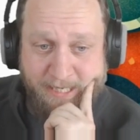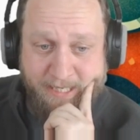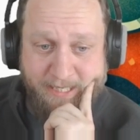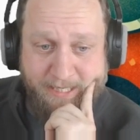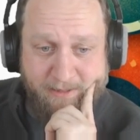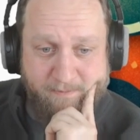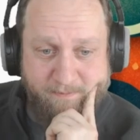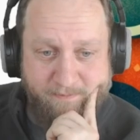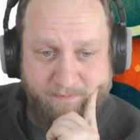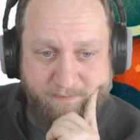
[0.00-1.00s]
yeah,
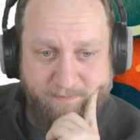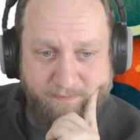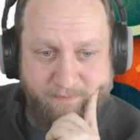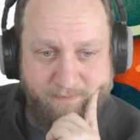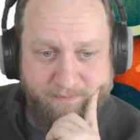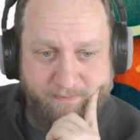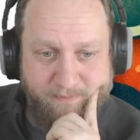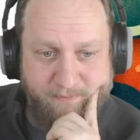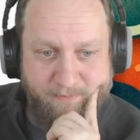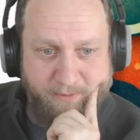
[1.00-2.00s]

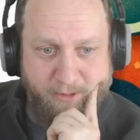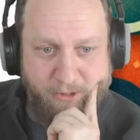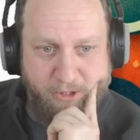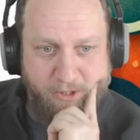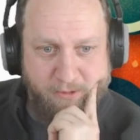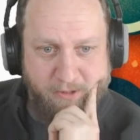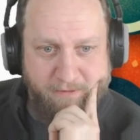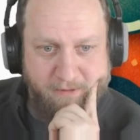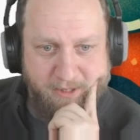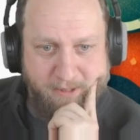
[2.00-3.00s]
not sure if
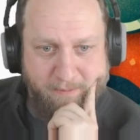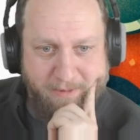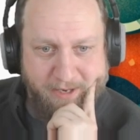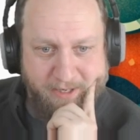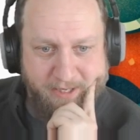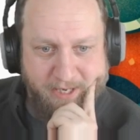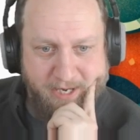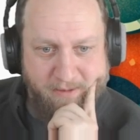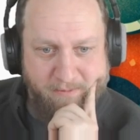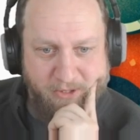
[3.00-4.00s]
it's something that
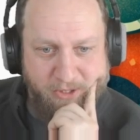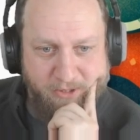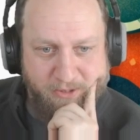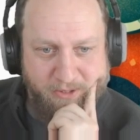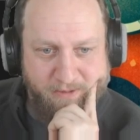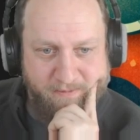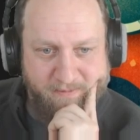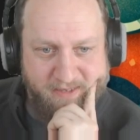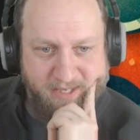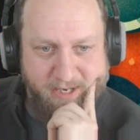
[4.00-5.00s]
anyone should
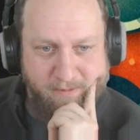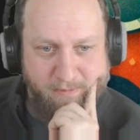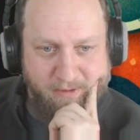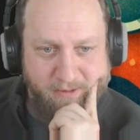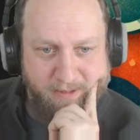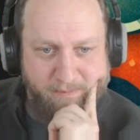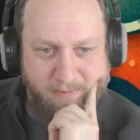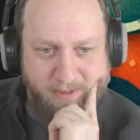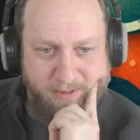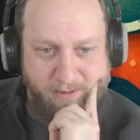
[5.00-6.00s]
care about, but
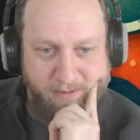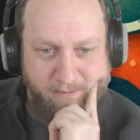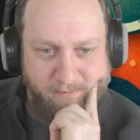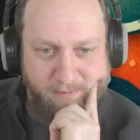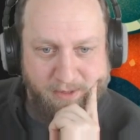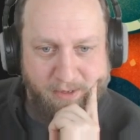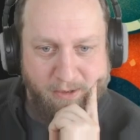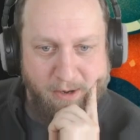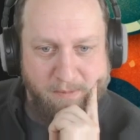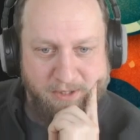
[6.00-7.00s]

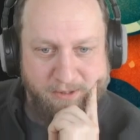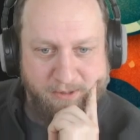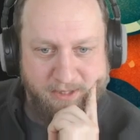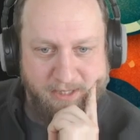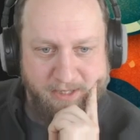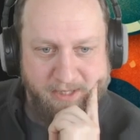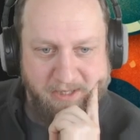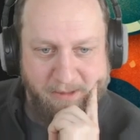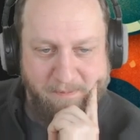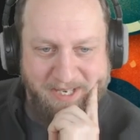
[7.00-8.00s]
almost looks like they are
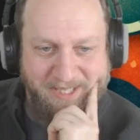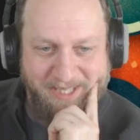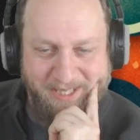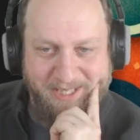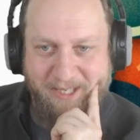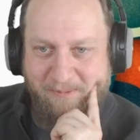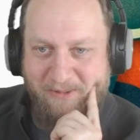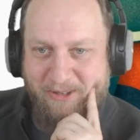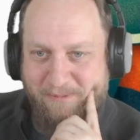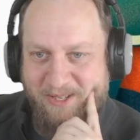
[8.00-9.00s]
minting some
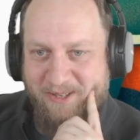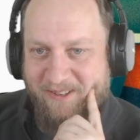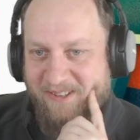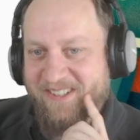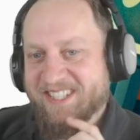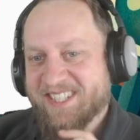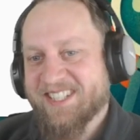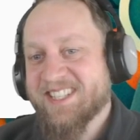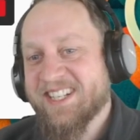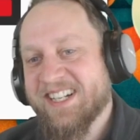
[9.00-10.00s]
cryptocurrencies here.